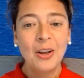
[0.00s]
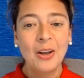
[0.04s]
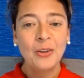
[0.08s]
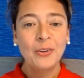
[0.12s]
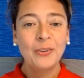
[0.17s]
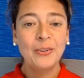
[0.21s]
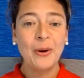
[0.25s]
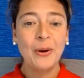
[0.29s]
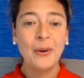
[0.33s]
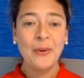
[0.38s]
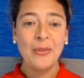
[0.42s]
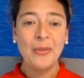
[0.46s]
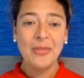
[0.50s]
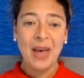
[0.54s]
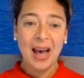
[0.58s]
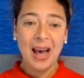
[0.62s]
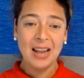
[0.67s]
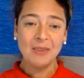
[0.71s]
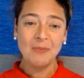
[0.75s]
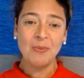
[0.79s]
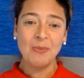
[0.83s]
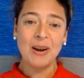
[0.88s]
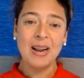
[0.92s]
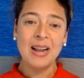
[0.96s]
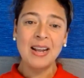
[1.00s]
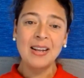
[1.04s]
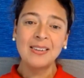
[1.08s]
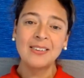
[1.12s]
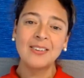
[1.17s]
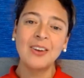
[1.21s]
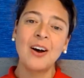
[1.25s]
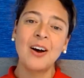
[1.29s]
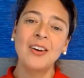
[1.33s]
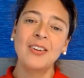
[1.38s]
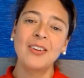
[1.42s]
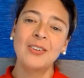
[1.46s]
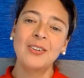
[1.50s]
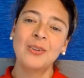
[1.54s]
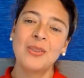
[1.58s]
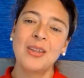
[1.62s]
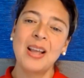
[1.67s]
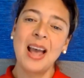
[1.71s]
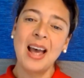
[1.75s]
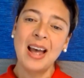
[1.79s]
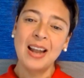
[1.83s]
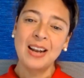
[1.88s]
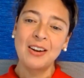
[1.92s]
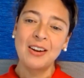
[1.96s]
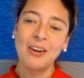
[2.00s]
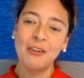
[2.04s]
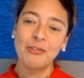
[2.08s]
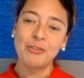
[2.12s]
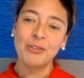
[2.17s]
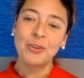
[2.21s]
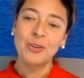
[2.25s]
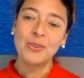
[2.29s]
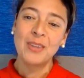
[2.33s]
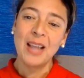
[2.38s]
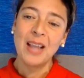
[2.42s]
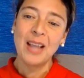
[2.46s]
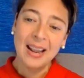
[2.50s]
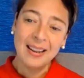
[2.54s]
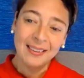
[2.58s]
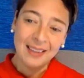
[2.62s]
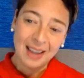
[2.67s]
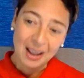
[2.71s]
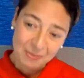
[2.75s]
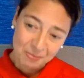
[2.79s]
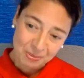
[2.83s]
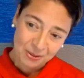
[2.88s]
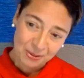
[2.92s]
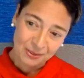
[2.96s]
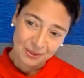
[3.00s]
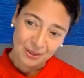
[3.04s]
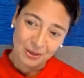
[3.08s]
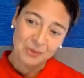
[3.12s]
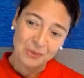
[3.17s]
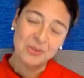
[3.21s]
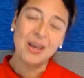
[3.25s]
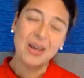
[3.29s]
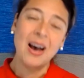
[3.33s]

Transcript: So that brings us to the end of today's episode.